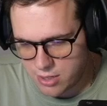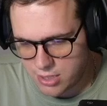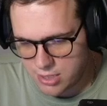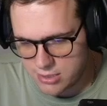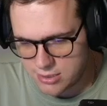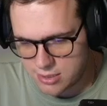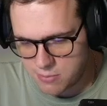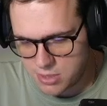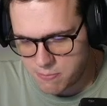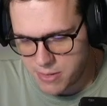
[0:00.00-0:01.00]
It's going to be
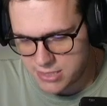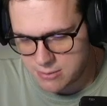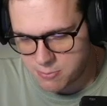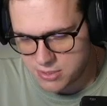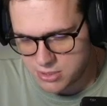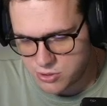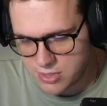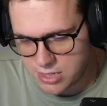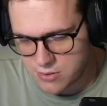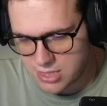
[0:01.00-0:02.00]
the best position that
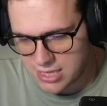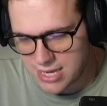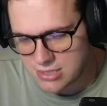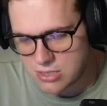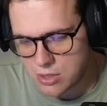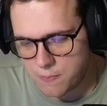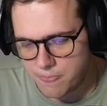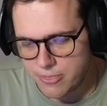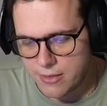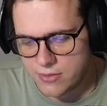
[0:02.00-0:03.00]
you can get. So
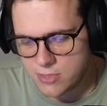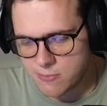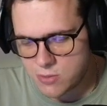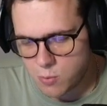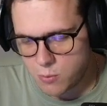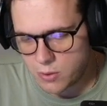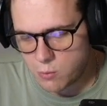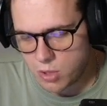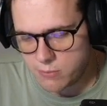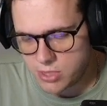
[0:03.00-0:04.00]
this means what we're going to
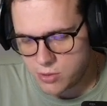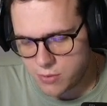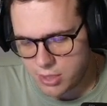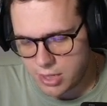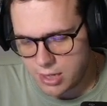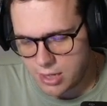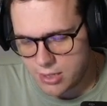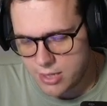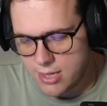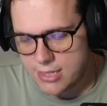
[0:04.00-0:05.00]
want to be doing,
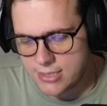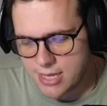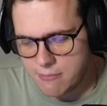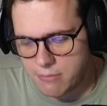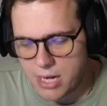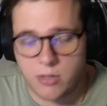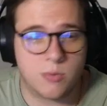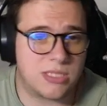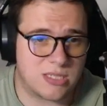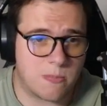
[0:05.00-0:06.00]
he's got Miner with
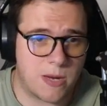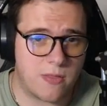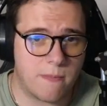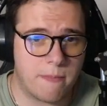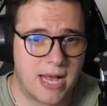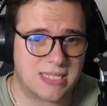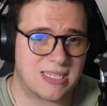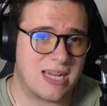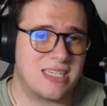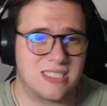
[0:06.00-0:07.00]
Dissipate on the
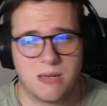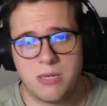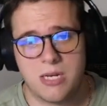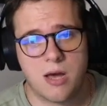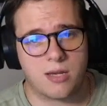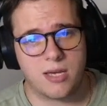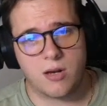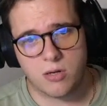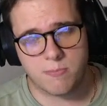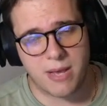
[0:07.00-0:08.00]
backside. He's going to be knocking
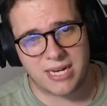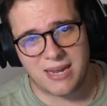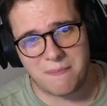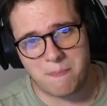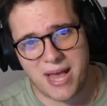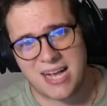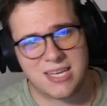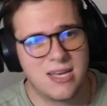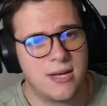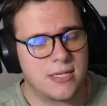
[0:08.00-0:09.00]
our Mega Knight back.
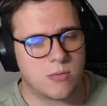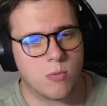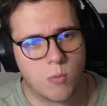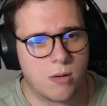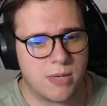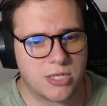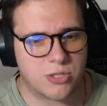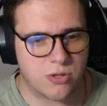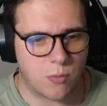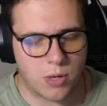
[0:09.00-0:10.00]
So we want to make sure
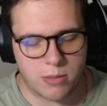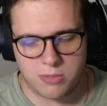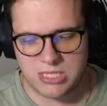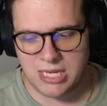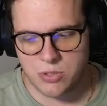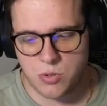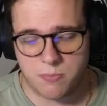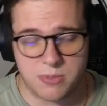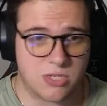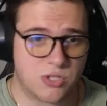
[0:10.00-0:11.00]
that we're able to get into a
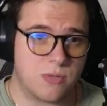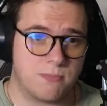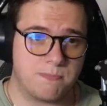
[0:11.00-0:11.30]
position